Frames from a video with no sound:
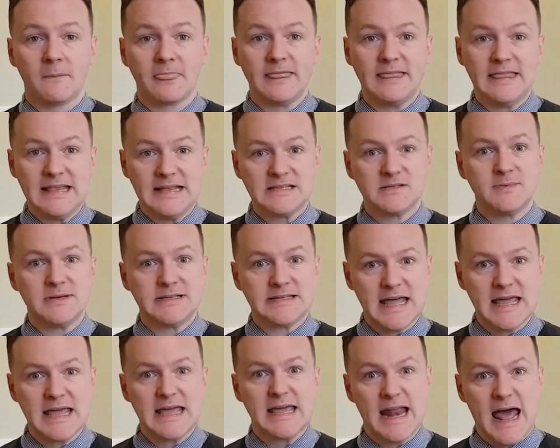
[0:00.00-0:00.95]
need to be
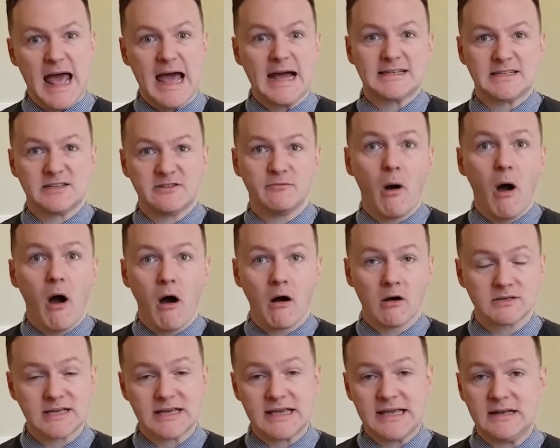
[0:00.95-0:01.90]
taking an active
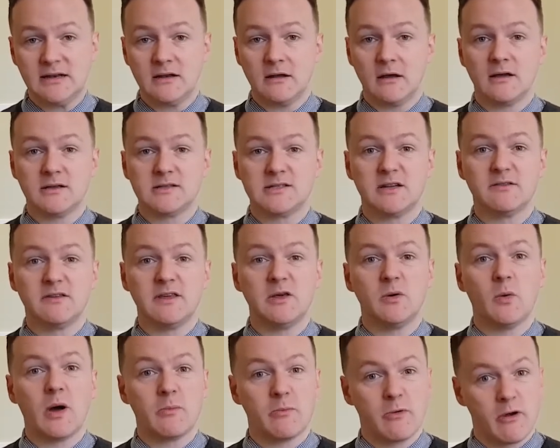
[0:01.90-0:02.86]
part in sort of
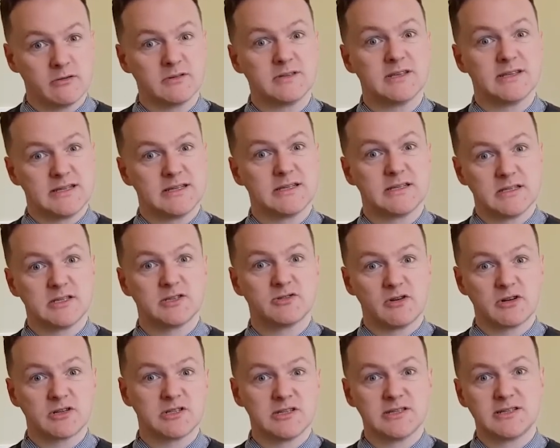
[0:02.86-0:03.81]
QI processes and
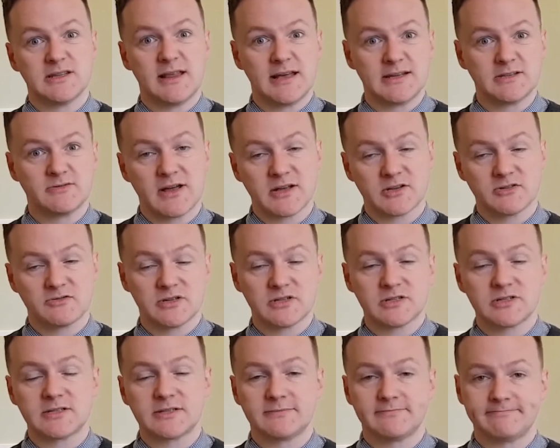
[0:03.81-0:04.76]
structures in their
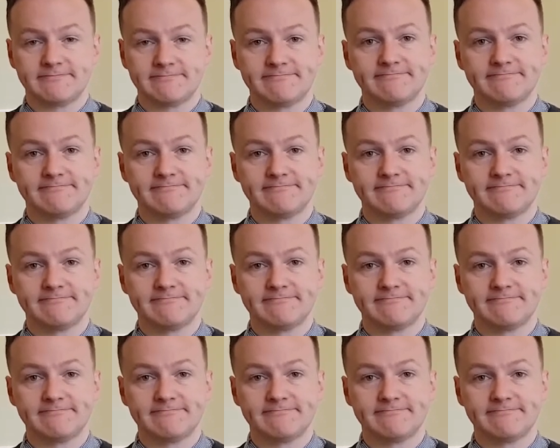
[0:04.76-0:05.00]
directorates.